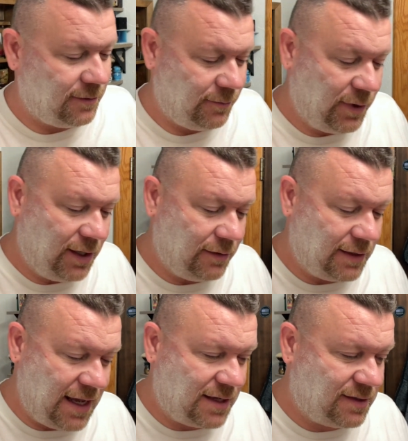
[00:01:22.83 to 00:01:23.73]
But
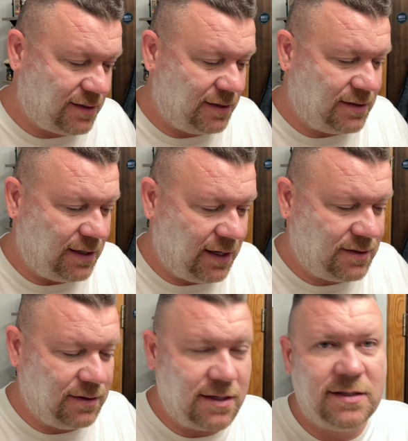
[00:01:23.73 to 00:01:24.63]
yes, it's an
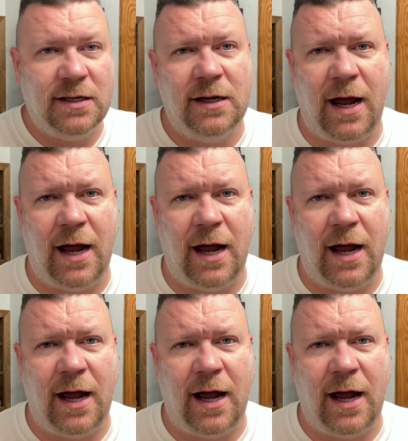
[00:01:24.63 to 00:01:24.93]
excellent scent.